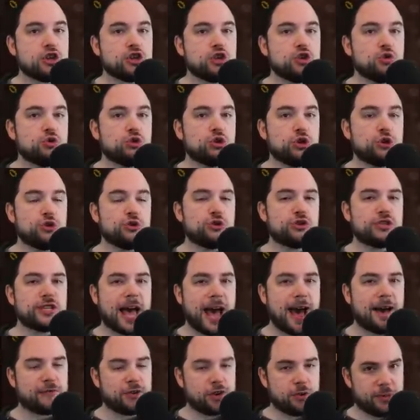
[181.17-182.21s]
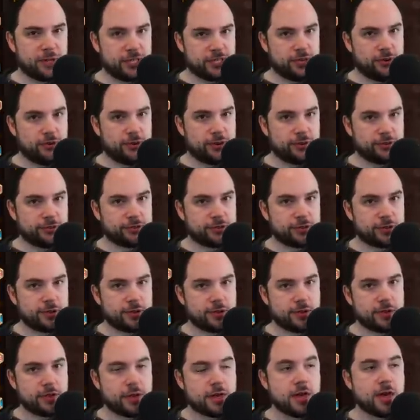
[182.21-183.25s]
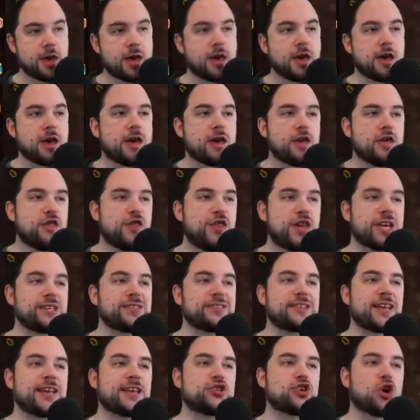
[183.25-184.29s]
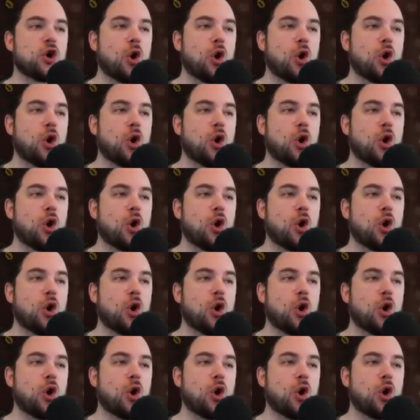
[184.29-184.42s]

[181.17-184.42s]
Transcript: you lose half your materials. This has